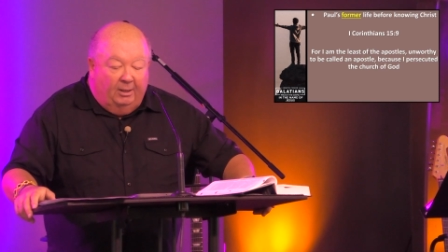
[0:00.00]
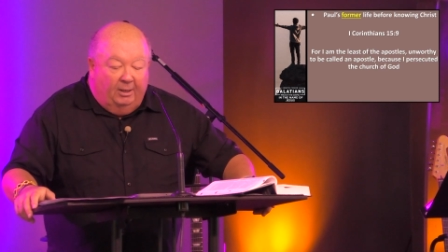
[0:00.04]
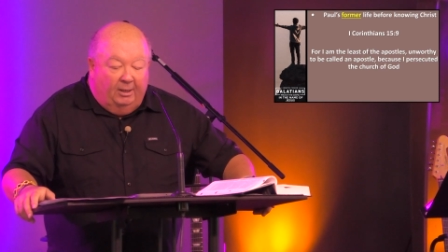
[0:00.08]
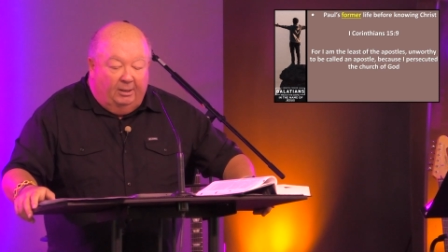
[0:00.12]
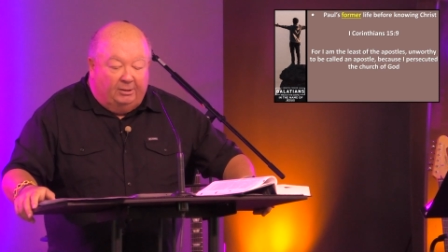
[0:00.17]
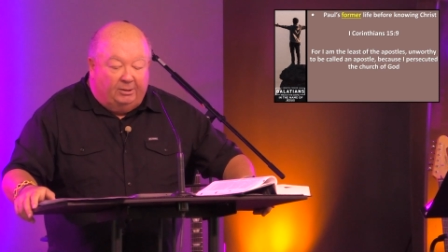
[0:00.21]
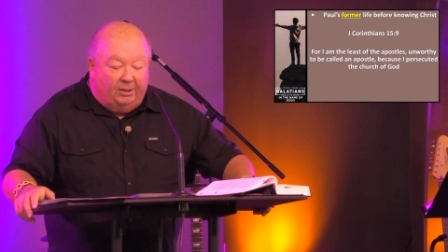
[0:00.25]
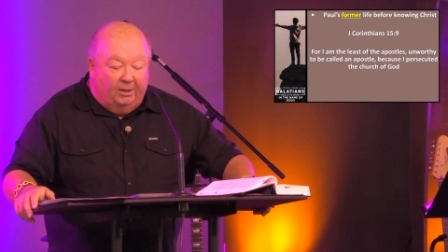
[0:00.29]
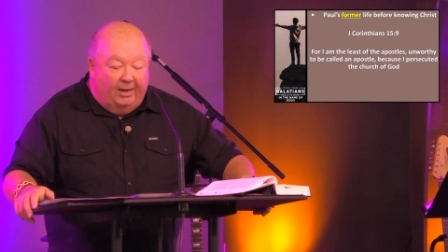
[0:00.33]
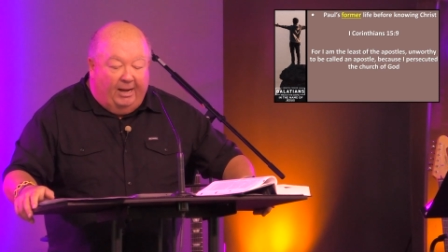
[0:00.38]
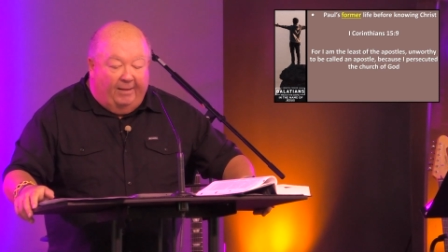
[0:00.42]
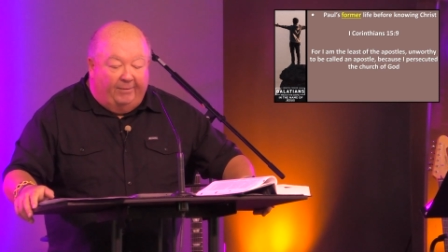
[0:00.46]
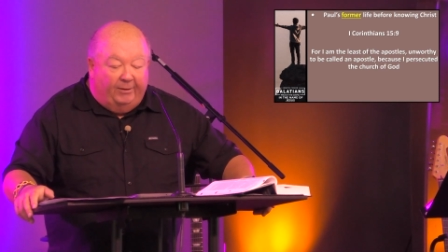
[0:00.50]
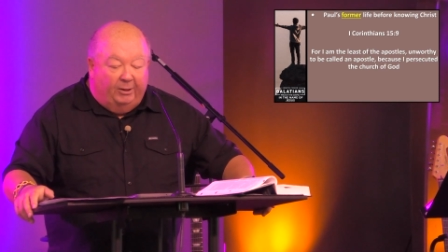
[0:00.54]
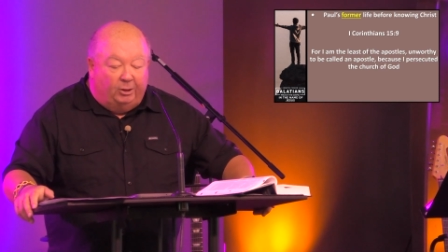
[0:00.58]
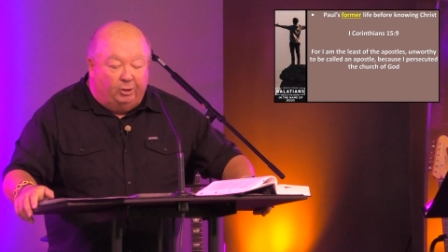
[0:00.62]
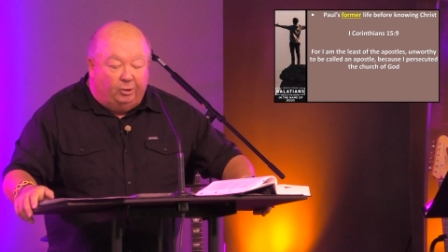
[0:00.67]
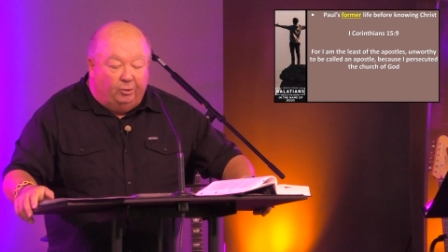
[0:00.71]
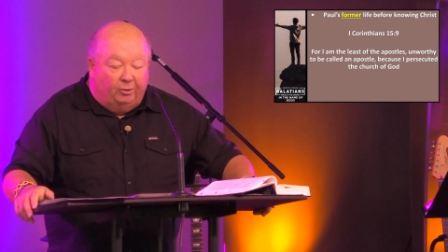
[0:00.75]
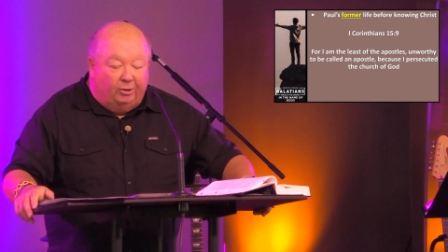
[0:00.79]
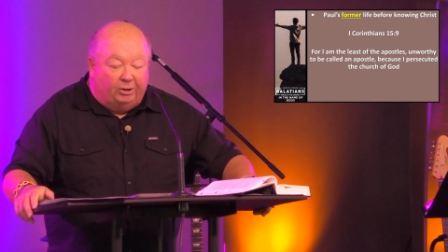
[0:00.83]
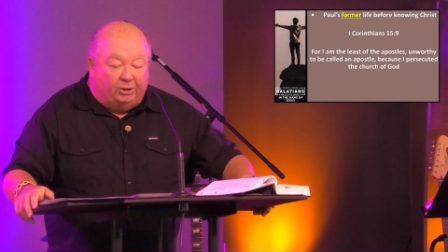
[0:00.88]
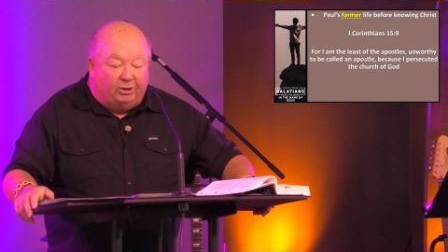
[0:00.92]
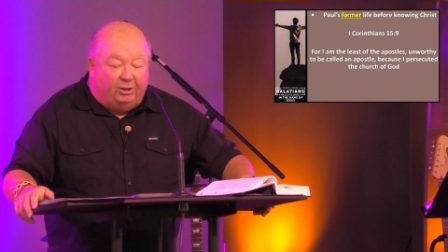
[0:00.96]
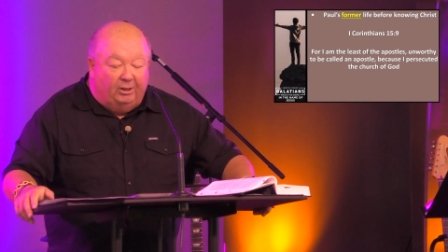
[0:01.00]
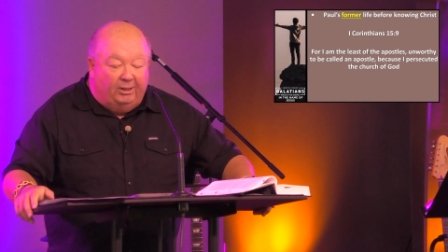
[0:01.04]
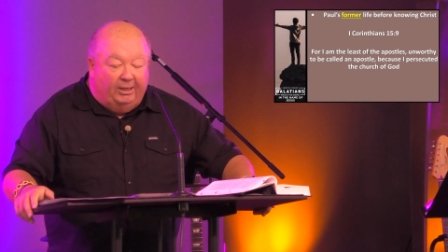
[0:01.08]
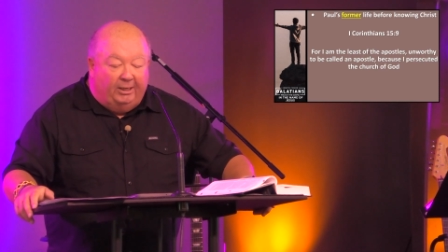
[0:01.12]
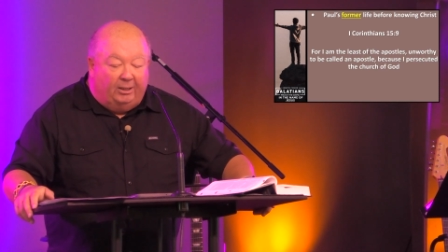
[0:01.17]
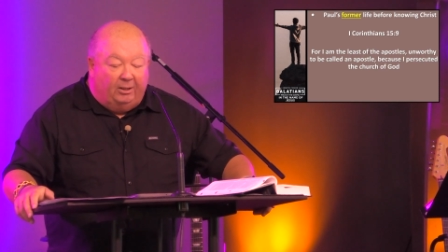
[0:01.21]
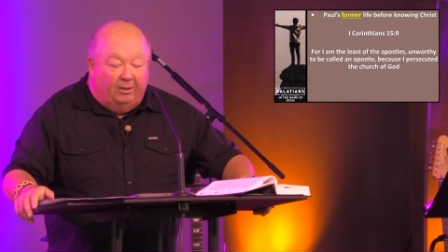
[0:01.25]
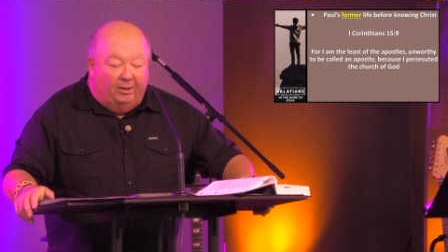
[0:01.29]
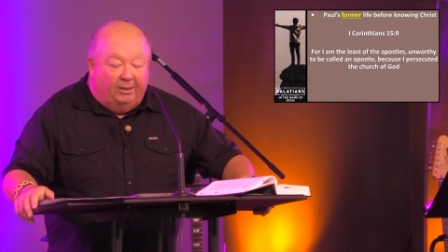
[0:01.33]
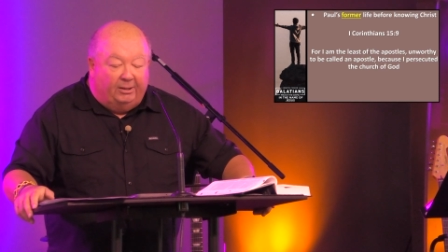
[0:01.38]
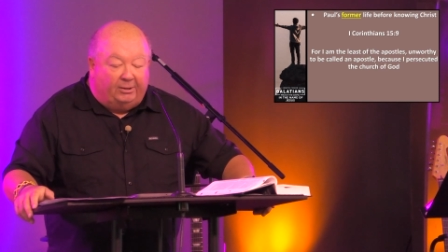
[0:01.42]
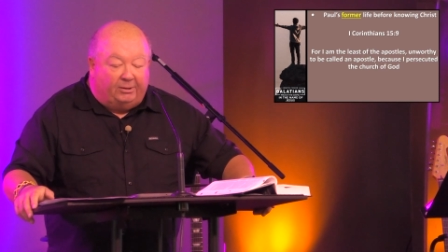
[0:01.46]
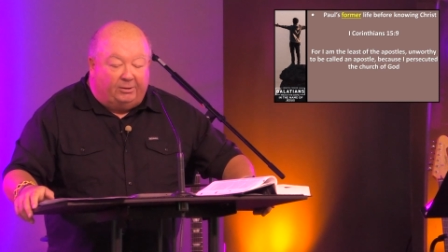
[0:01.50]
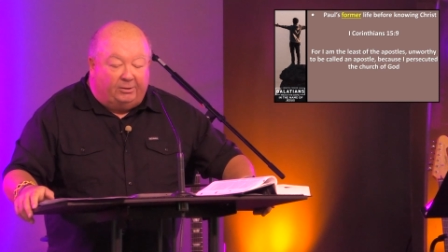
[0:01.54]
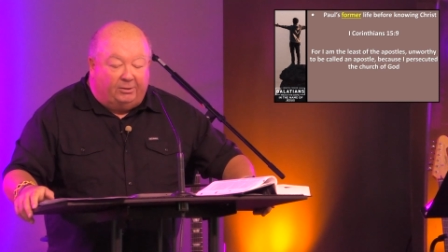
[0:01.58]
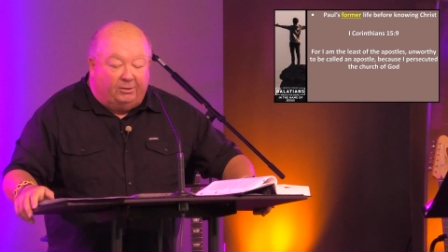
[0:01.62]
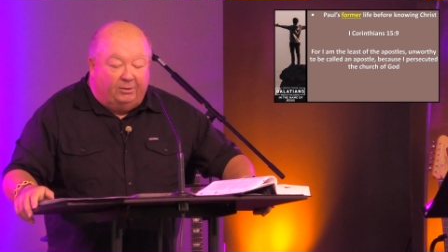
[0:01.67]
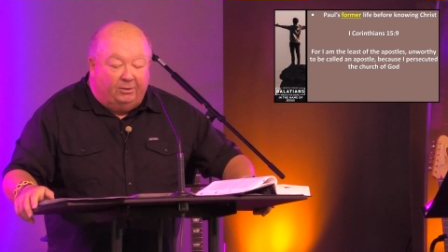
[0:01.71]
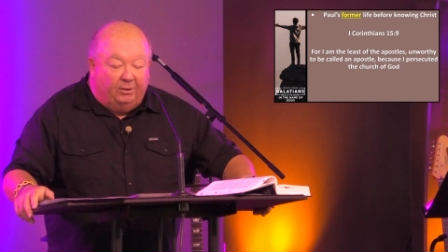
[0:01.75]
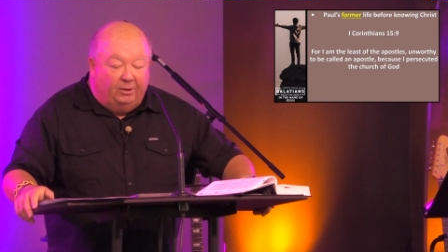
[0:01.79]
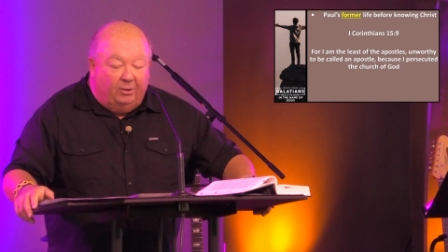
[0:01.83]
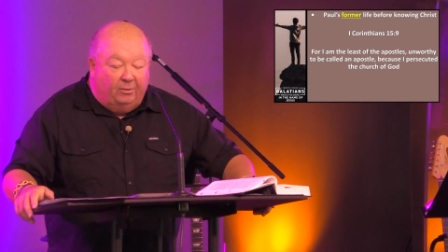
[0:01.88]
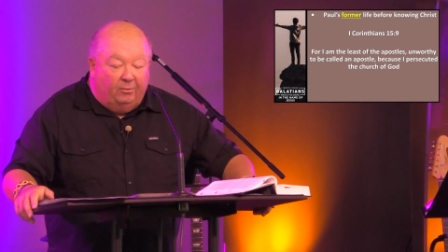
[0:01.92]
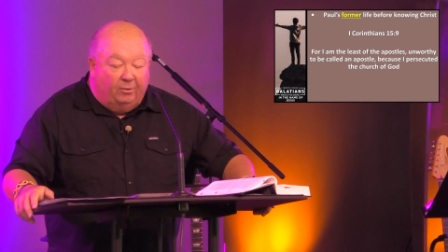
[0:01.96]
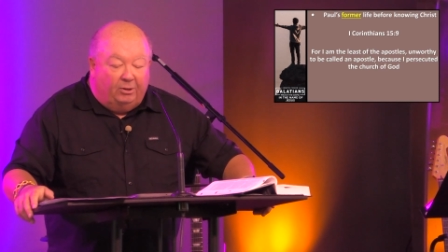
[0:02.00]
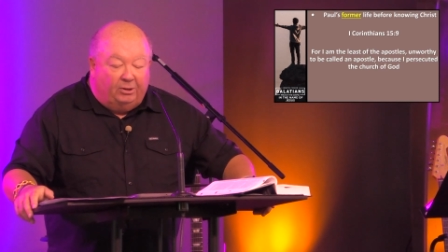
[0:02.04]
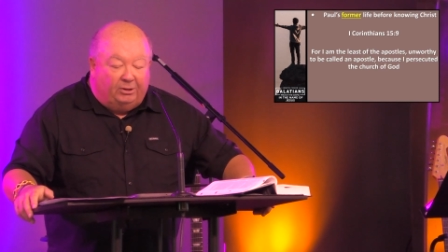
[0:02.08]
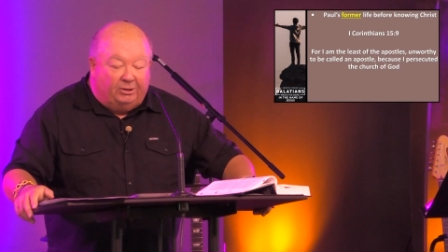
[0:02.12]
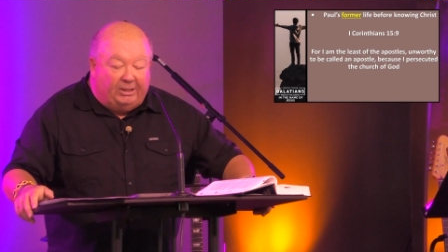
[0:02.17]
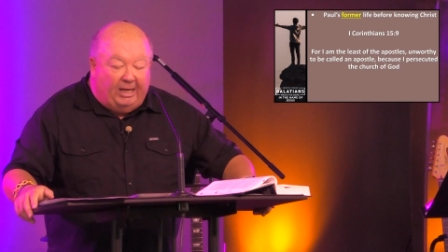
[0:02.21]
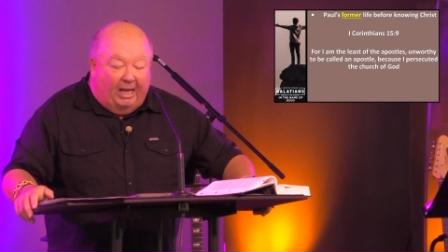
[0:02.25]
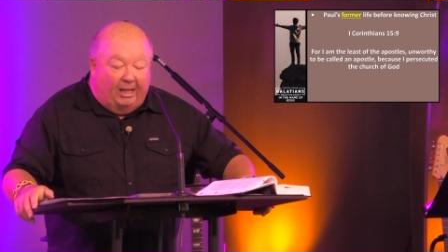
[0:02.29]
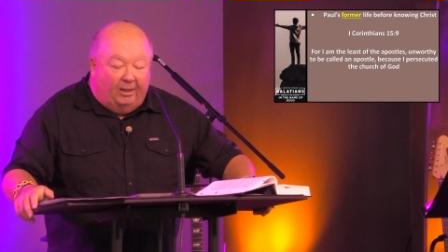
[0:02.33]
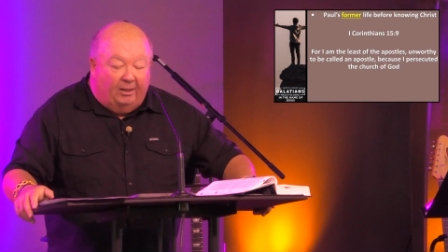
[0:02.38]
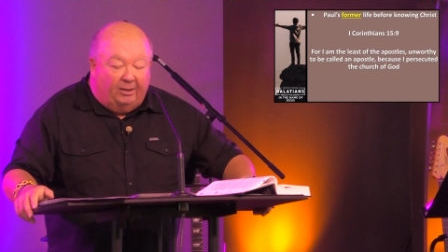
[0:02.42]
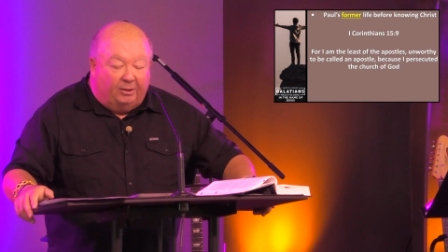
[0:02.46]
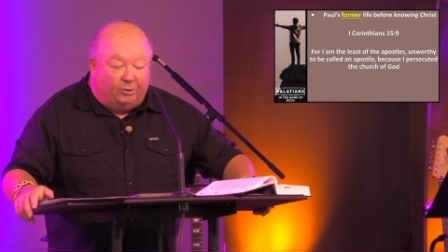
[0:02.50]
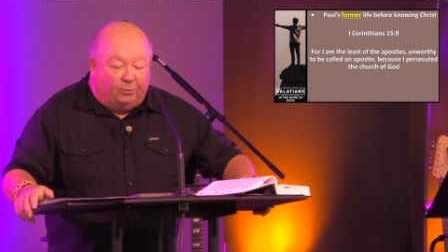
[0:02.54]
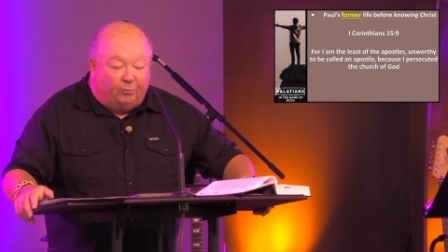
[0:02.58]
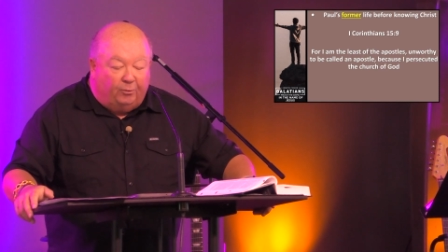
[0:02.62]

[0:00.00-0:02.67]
So now the Jewish legalists who were zealous